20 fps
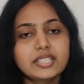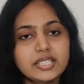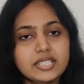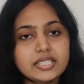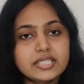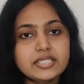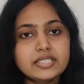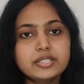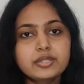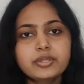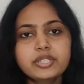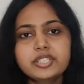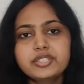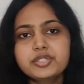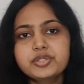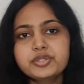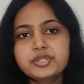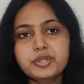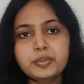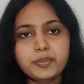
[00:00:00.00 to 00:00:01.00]
Yes, you
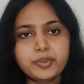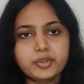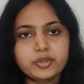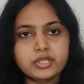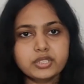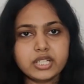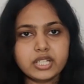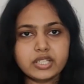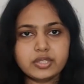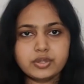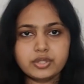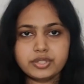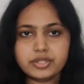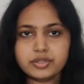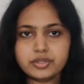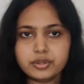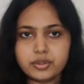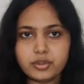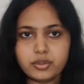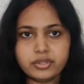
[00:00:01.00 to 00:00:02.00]
can do your
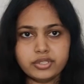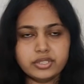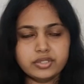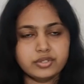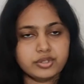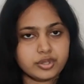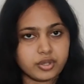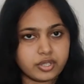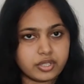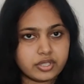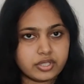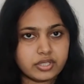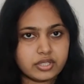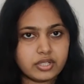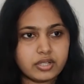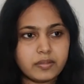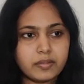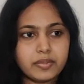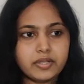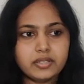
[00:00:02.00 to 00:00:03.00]
post-graduation course in
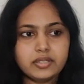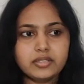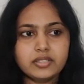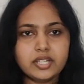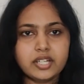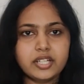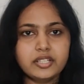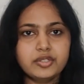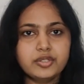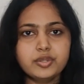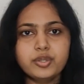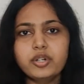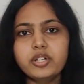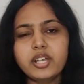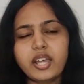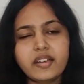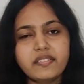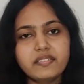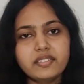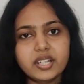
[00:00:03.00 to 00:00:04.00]
Georgia, but I do
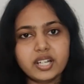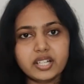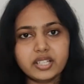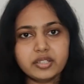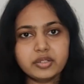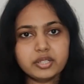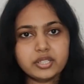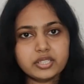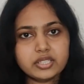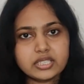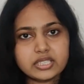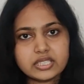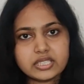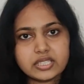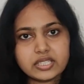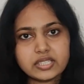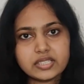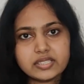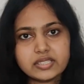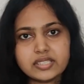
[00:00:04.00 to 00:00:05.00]
not have the accurate
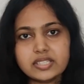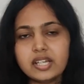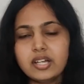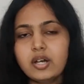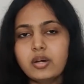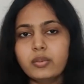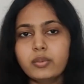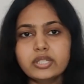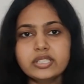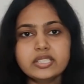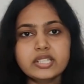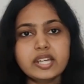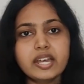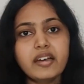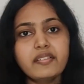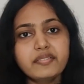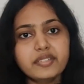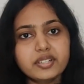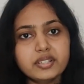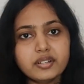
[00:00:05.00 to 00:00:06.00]
details. Once
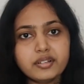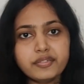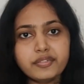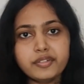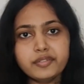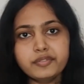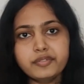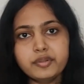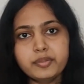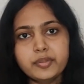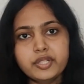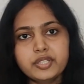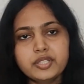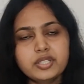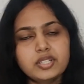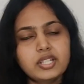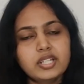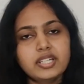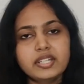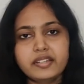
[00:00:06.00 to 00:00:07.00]
I have enough
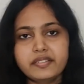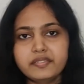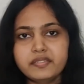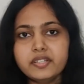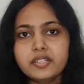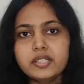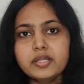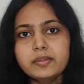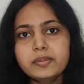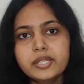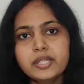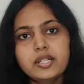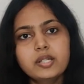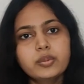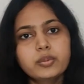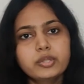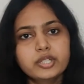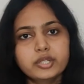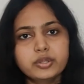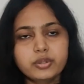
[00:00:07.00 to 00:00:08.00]
information, I'll definitely
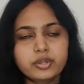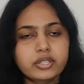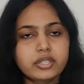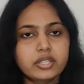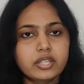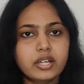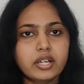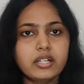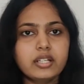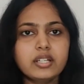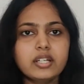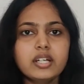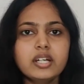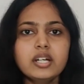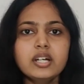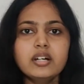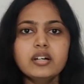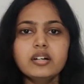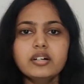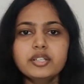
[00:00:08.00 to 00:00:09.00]
make a video on that.
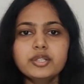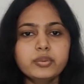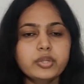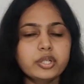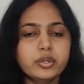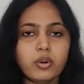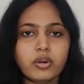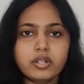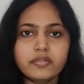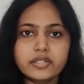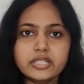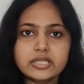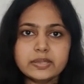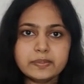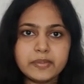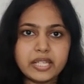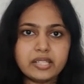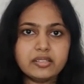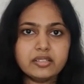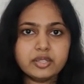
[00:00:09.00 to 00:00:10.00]
You can
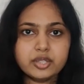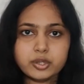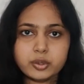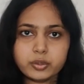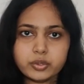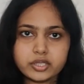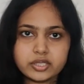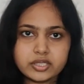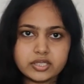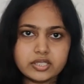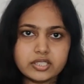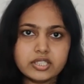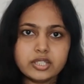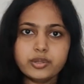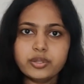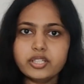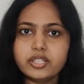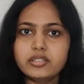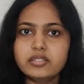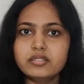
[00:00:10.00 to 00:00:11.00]
always mail the
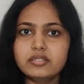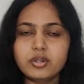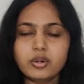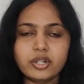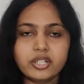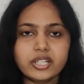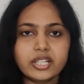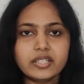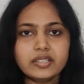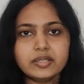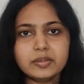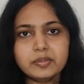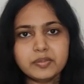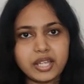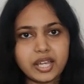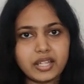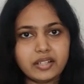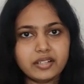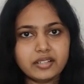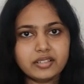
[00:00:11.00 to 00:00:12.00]
university, you can contact
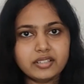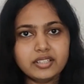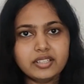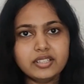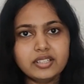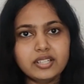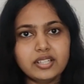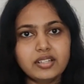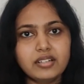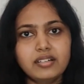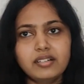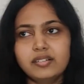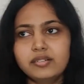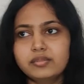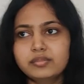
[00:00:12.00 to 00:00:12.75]
them directly.